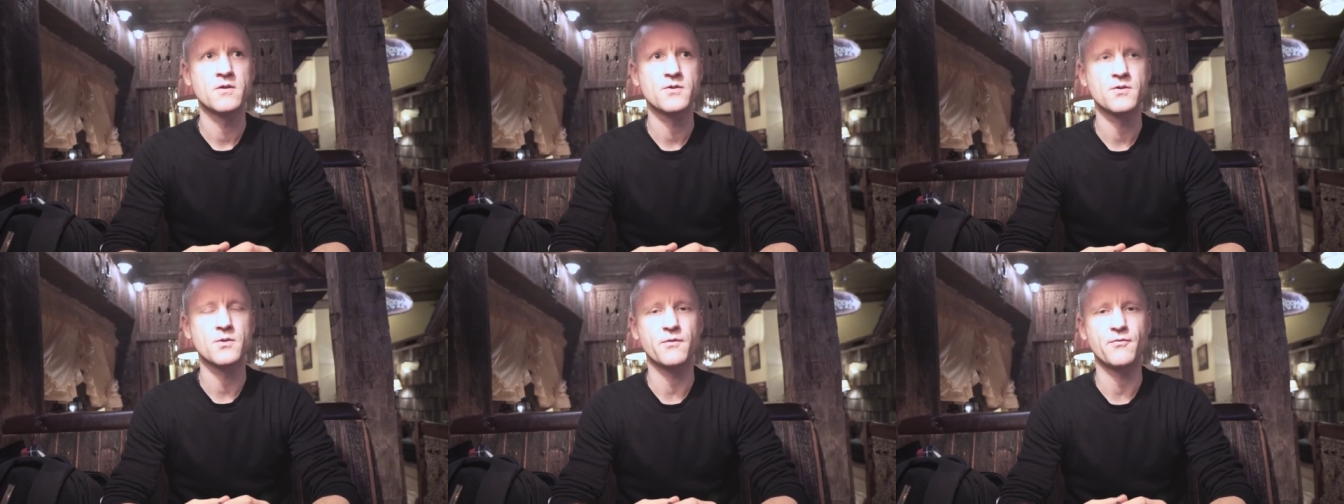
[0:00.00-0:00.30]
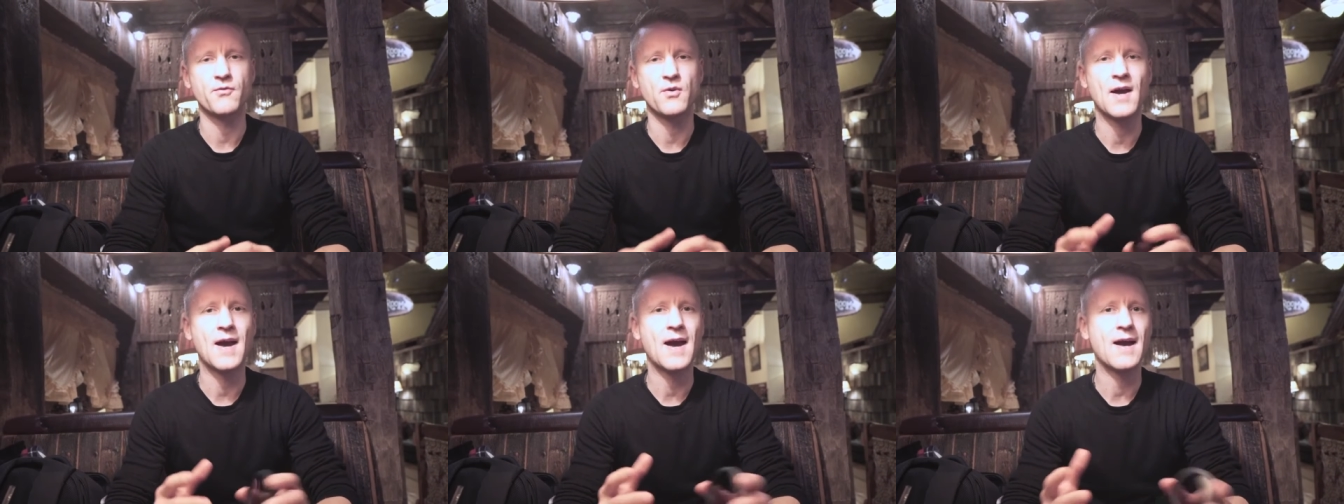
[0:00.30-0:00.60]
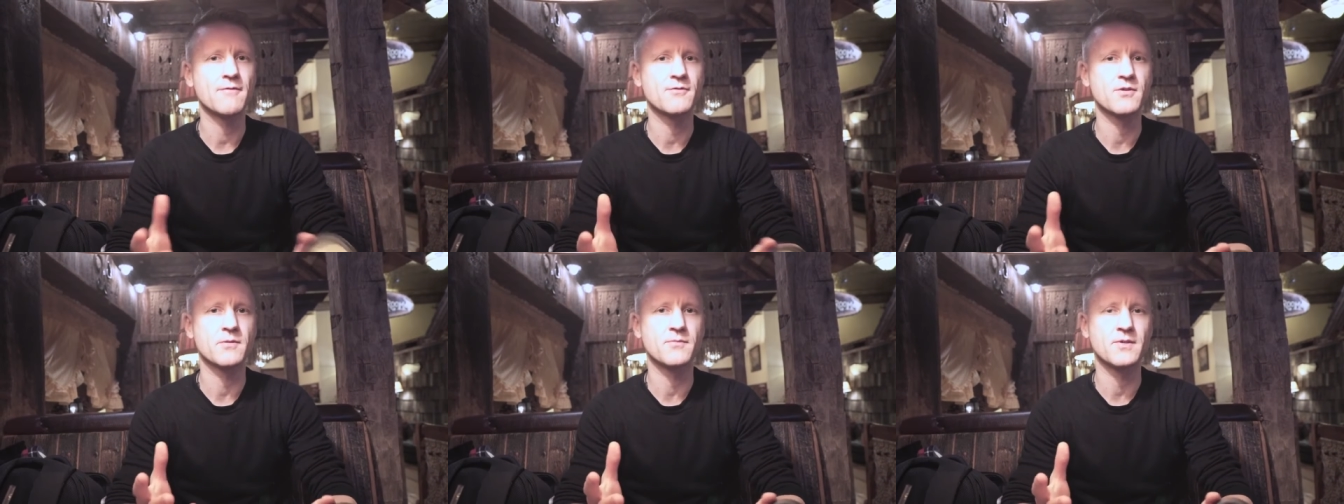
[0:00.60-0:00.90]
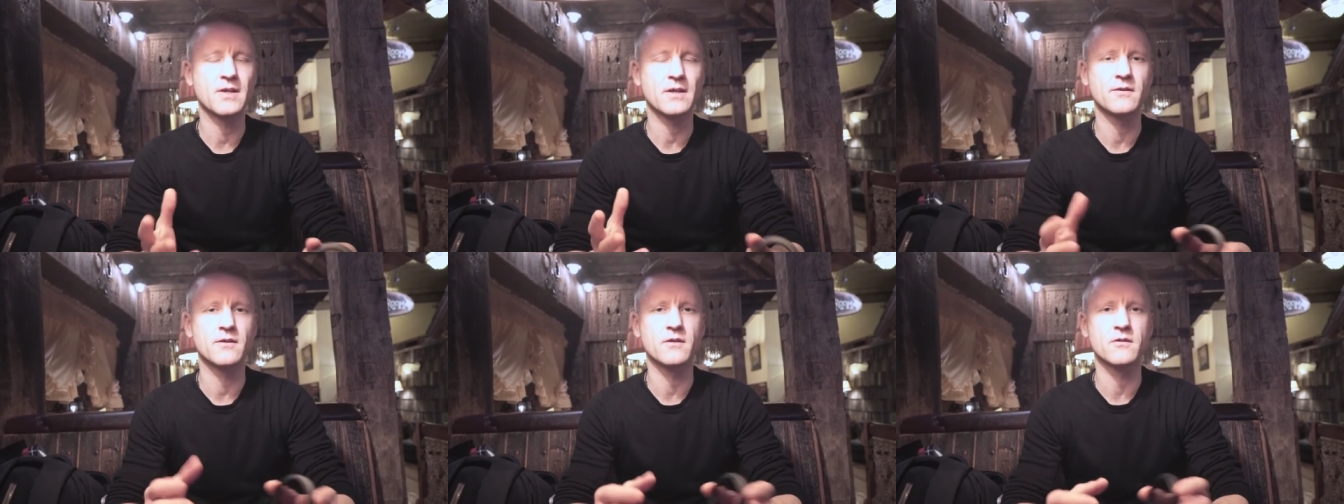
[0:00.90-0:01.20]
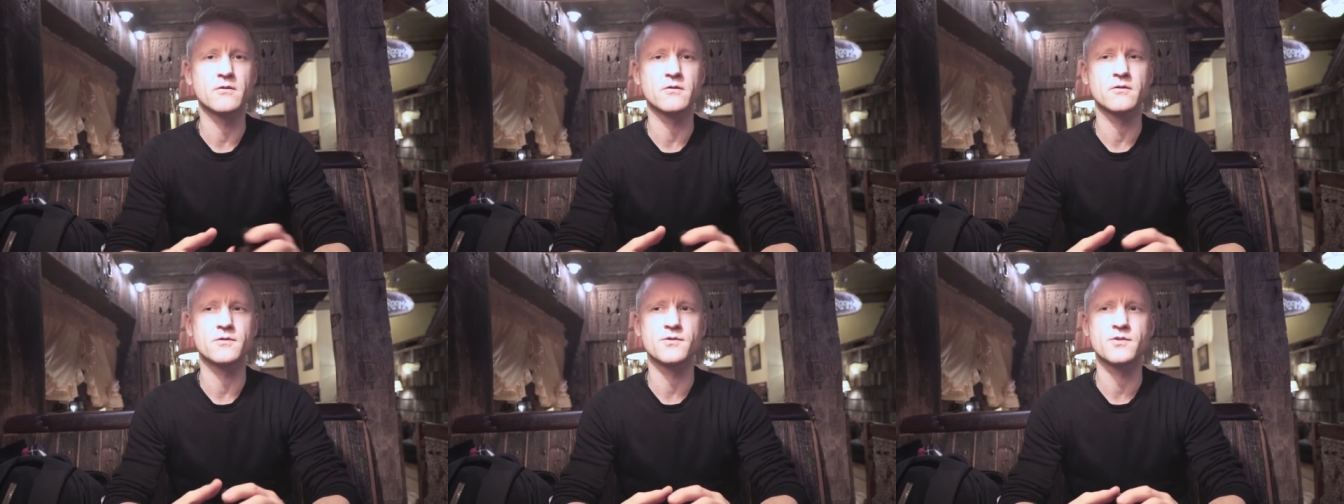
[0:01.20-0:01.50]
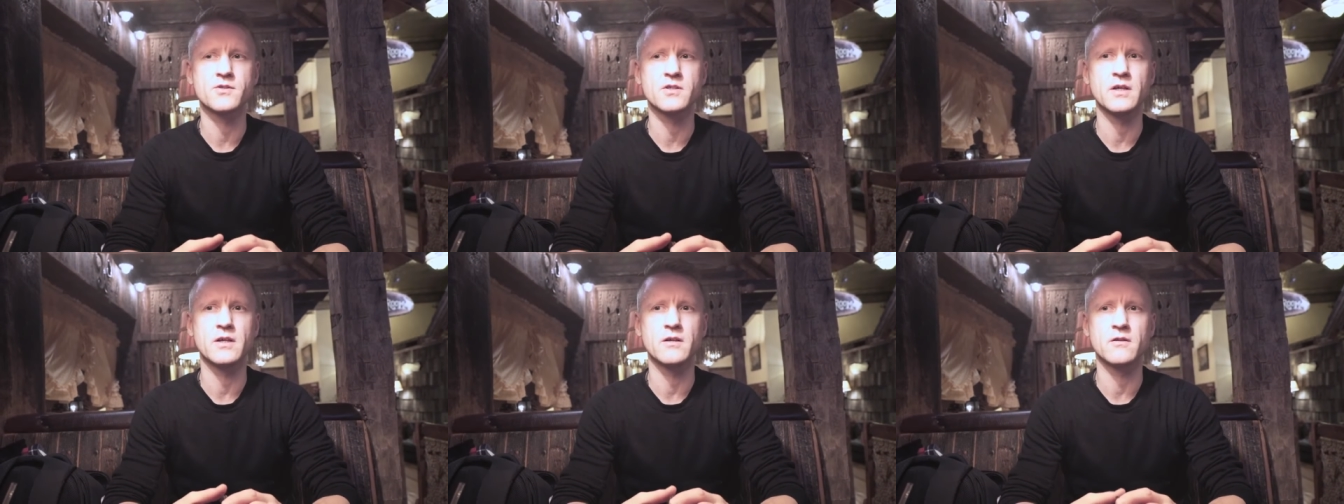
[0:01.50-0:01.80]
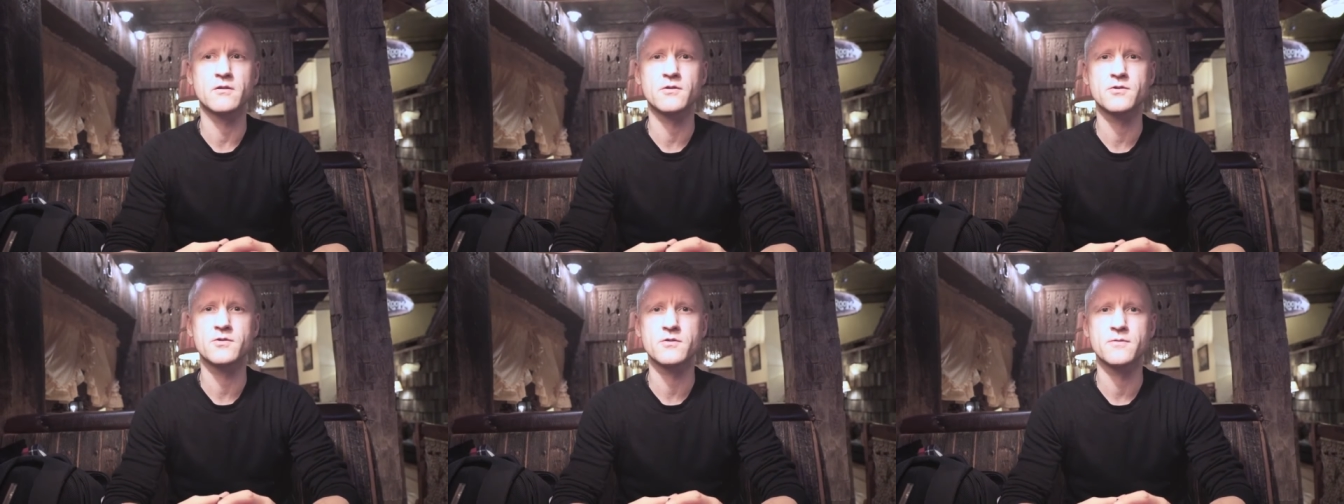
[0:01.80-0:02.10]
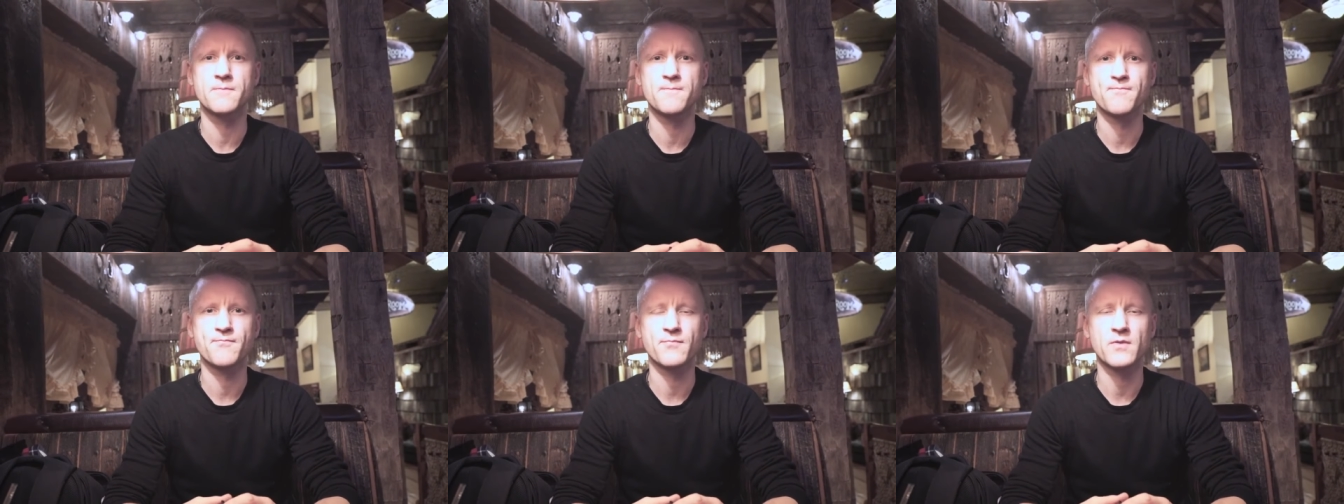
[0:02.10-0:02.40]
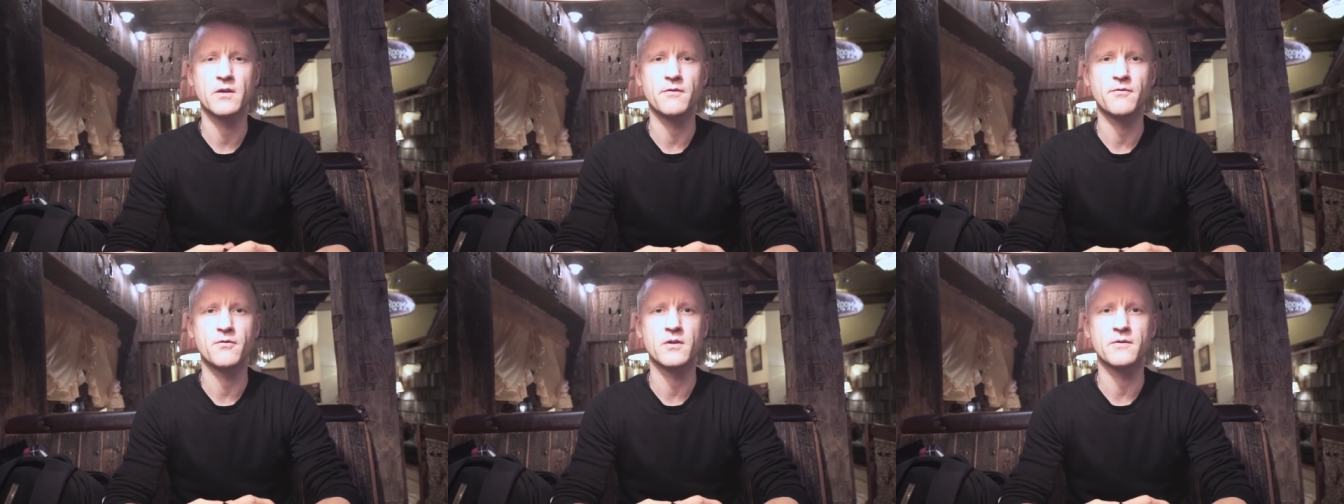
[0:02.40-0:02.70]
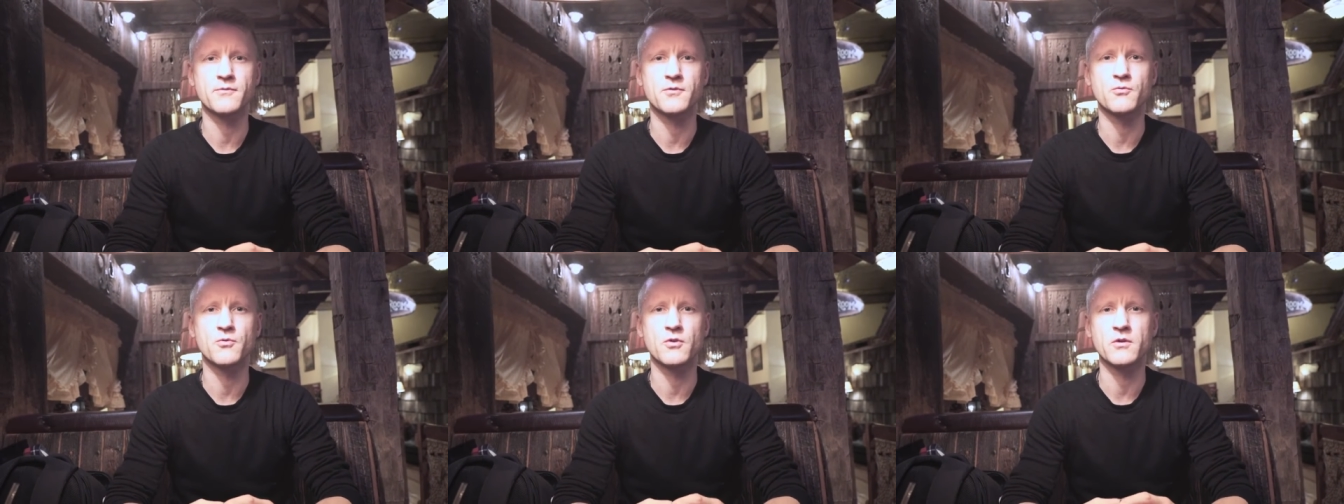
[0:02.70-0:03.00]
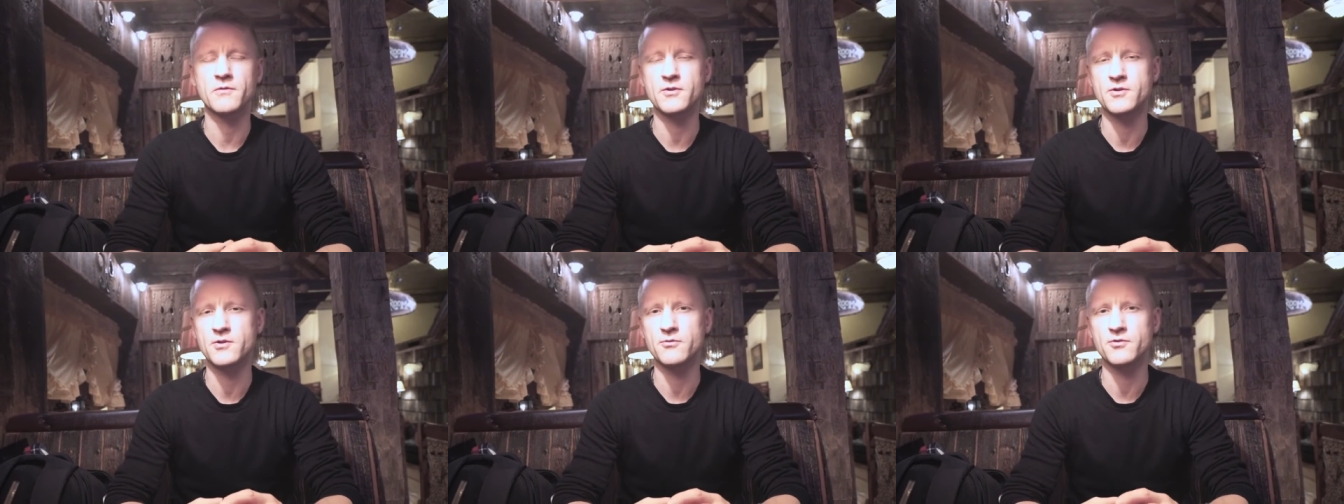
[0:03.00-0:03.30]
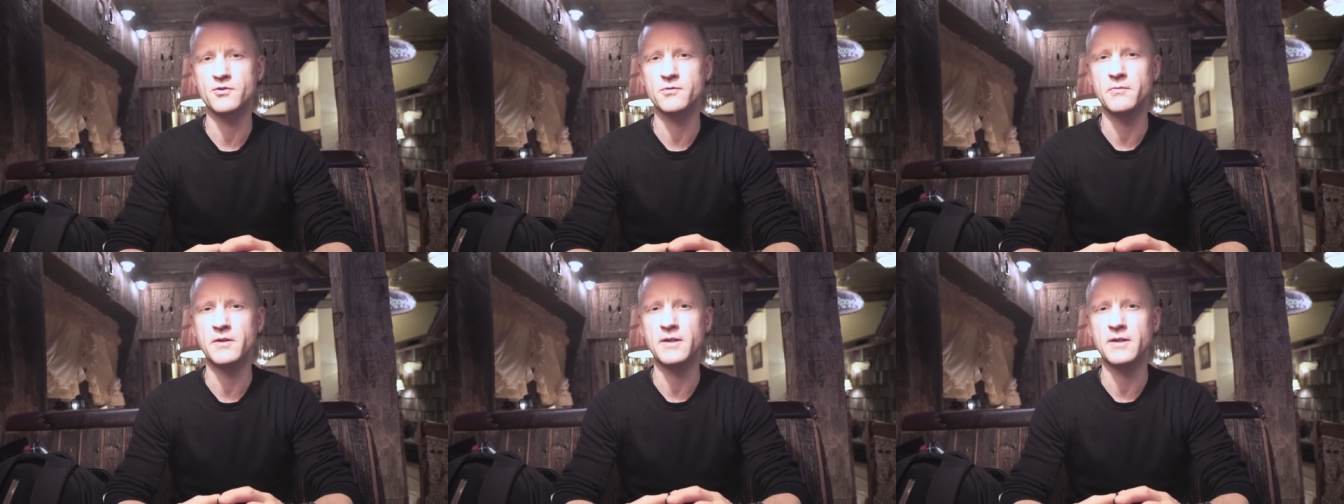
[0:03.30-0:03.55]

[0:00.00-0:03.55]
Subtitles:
So if you have some technical skills if you love to work with social